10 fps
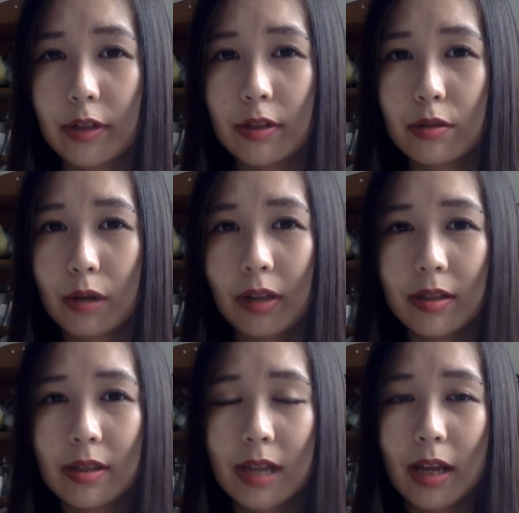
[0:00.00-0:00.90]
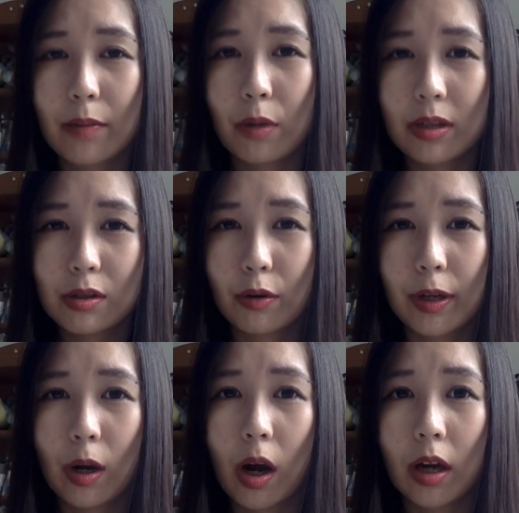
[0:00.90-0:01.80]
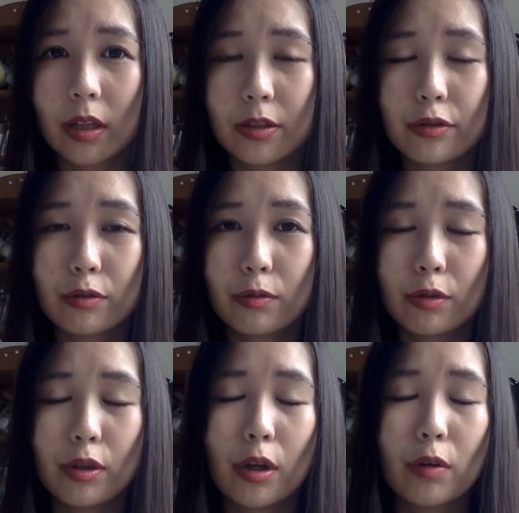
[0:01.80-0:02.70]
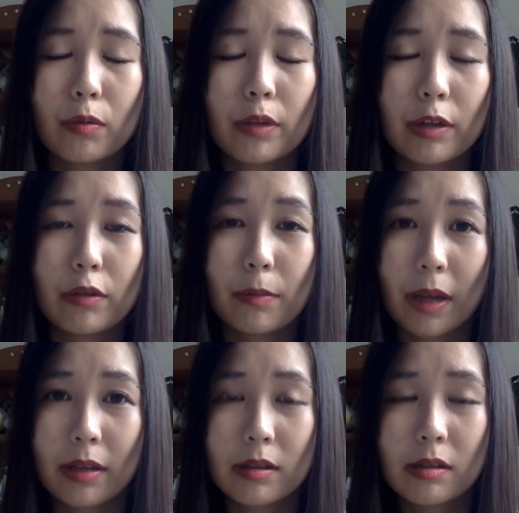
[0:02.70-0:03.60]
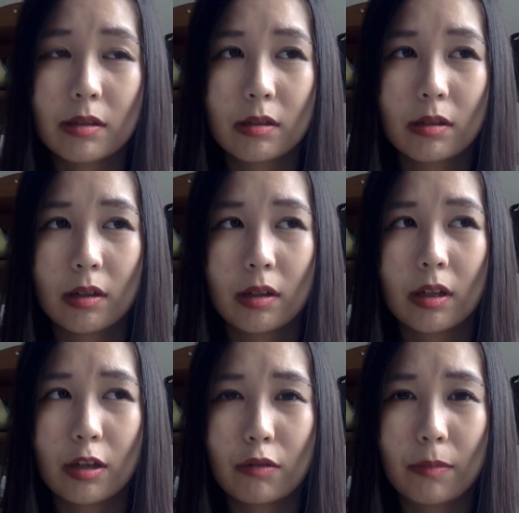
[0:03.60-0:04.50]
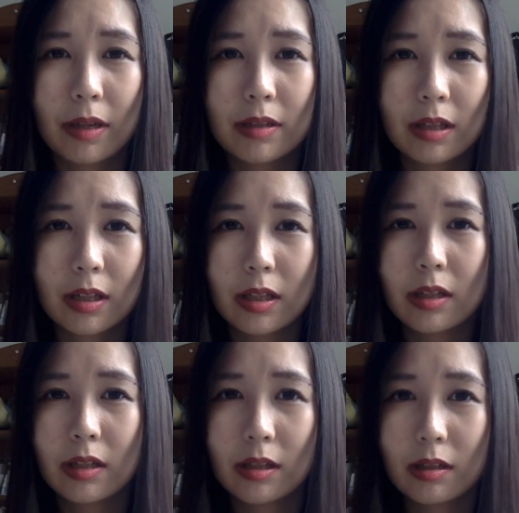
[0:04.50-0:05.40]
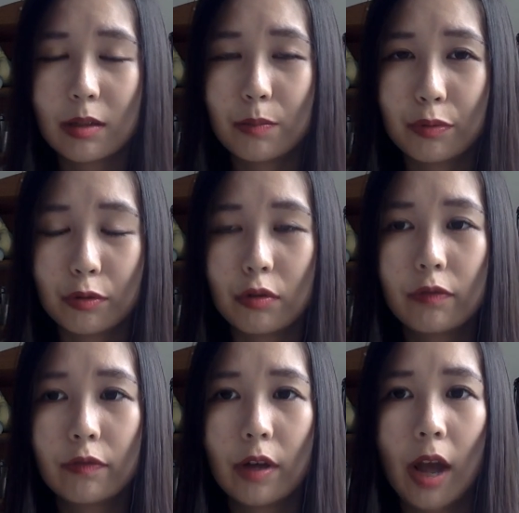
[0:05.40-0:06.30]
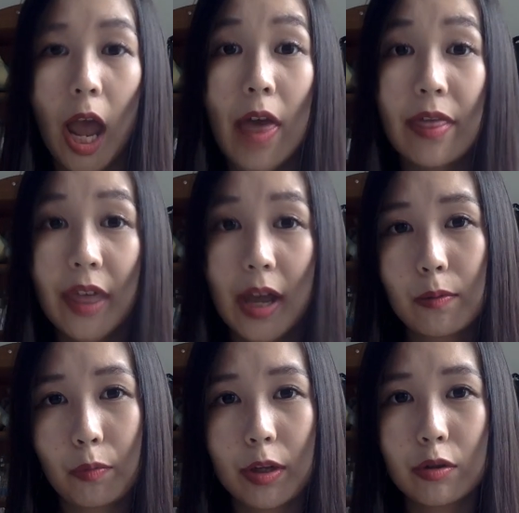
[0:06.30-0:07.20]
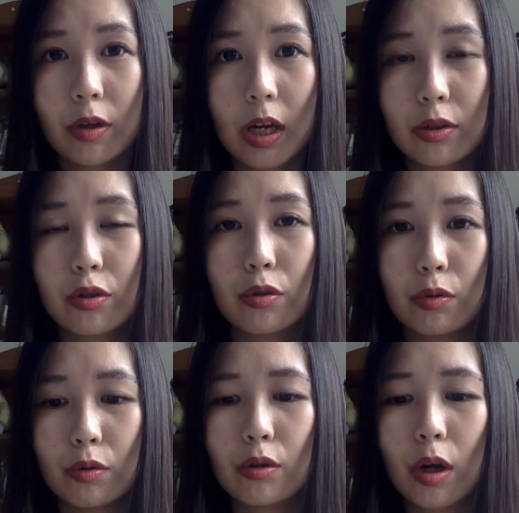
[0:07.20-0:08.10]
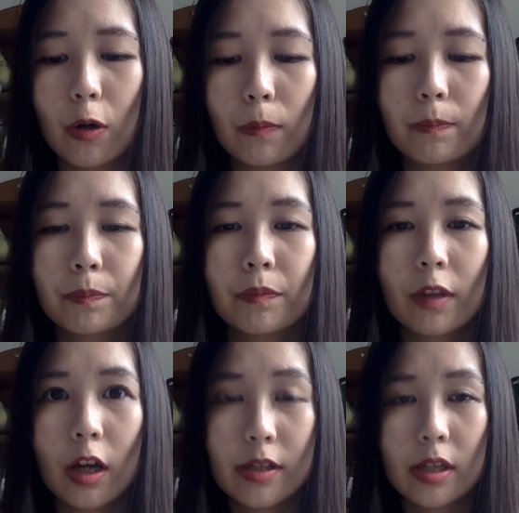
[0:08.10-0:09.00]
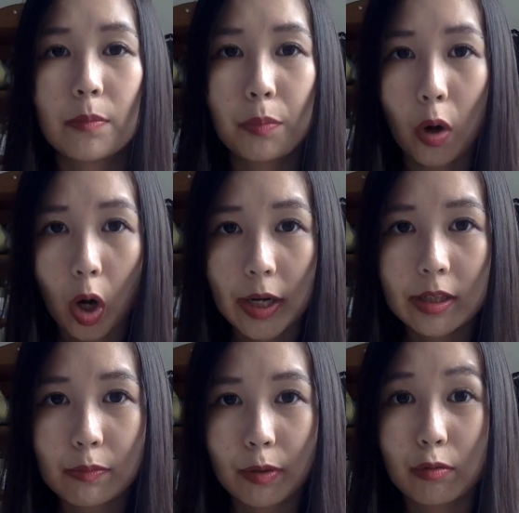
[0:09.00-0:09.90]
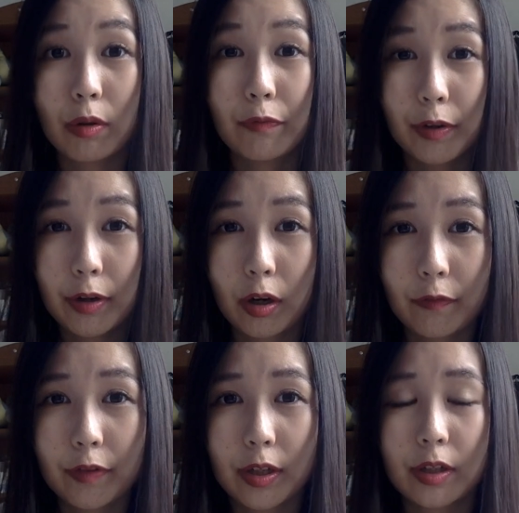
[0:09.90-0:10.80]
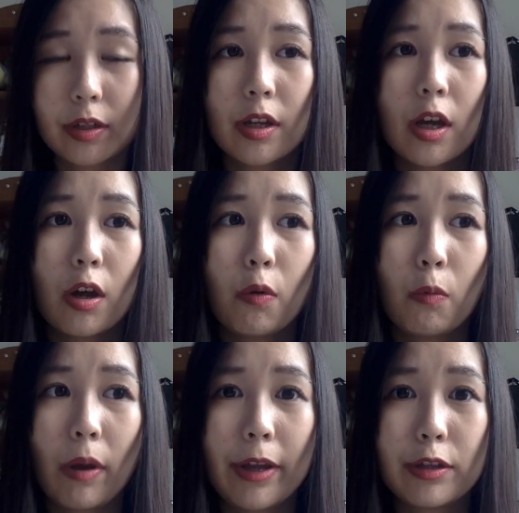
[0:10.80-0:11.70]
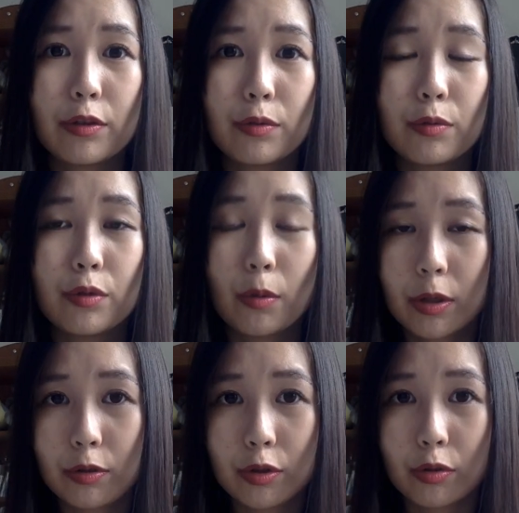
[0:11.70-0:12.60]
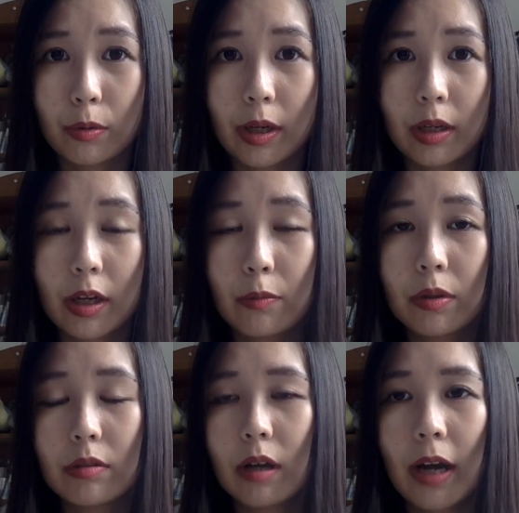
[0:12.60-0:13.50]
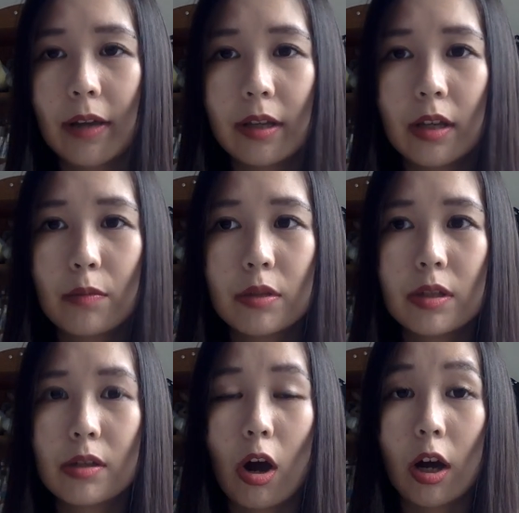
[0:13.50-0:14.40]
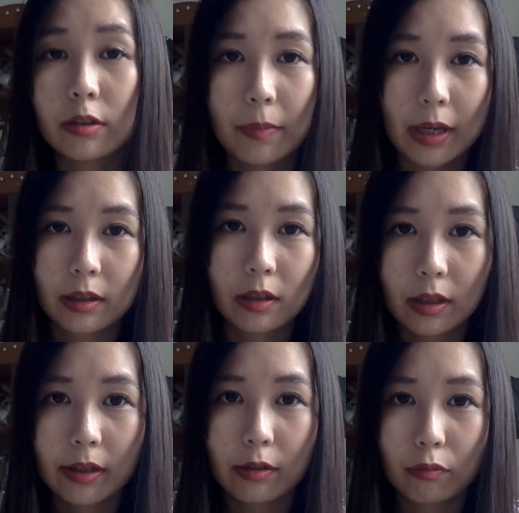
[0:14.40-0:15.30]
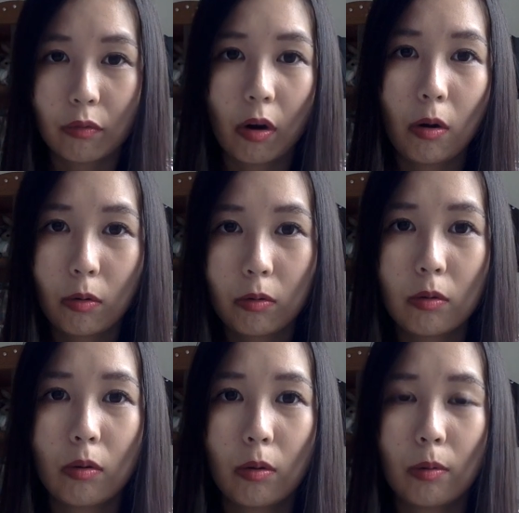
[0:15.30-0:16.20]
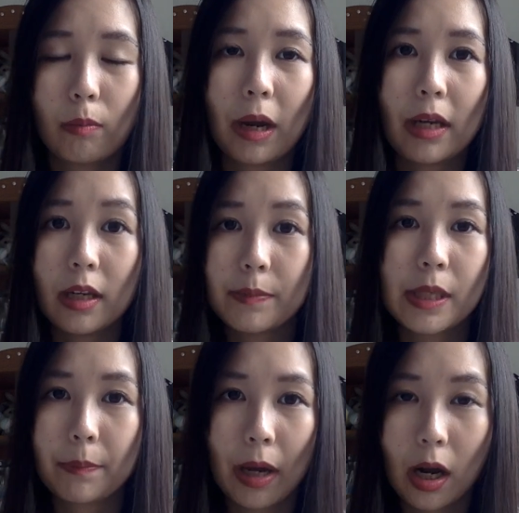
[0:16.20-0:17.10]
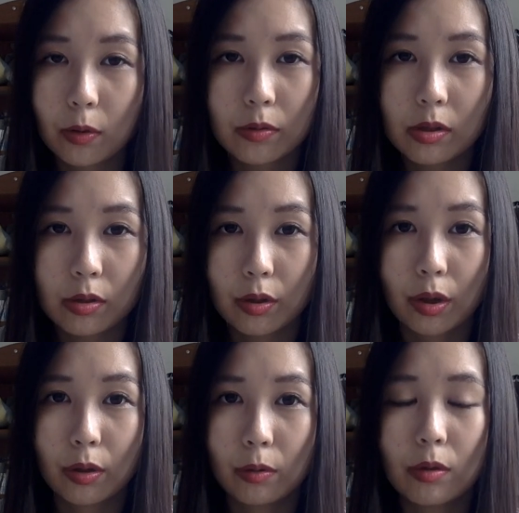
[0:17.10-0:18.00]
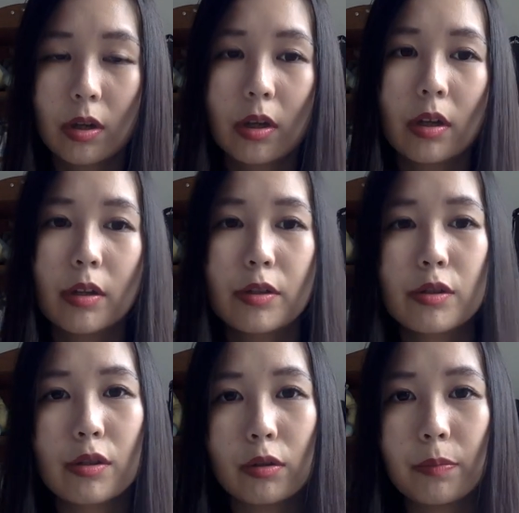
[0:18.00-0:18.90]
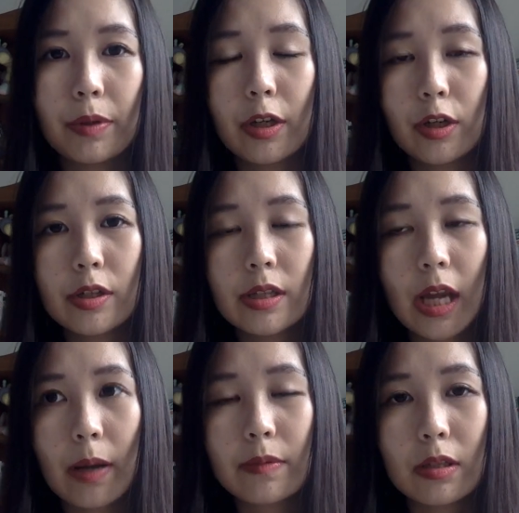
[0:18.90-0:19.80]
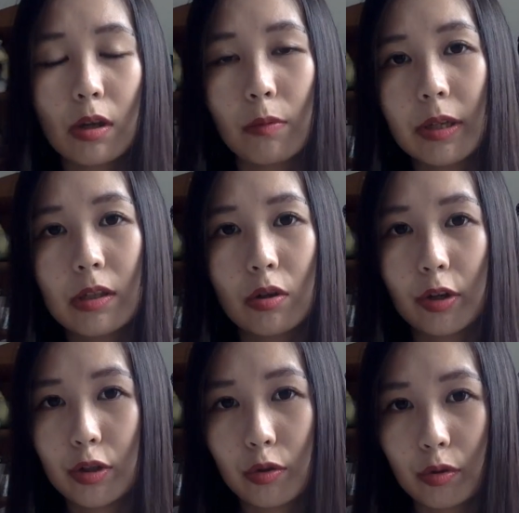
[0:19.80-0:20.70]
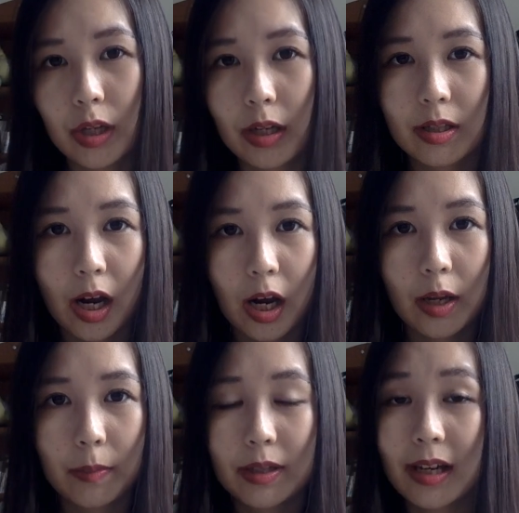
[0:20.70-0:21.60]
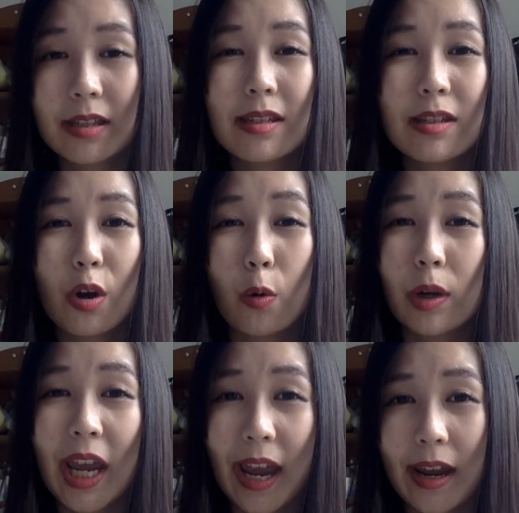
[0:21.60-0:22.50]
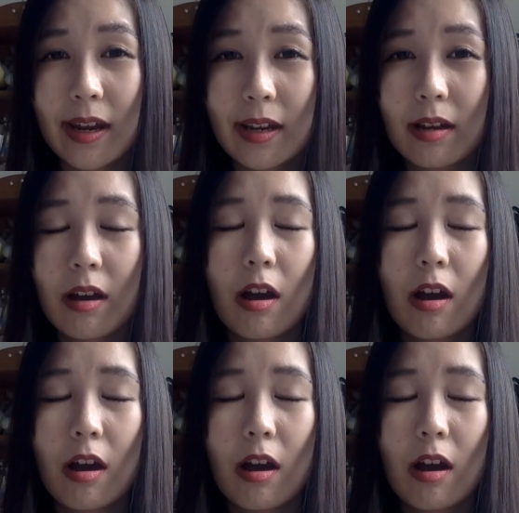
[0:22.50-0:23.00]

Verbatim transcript: first to understand what's going on and to you know increment incrementally improve and then when you get to you know a certain point when you are very confident when you know what you're doing it would i think it would just automatically grow by leaps and bounds you know so the beginner steps is always going to take time and that's okay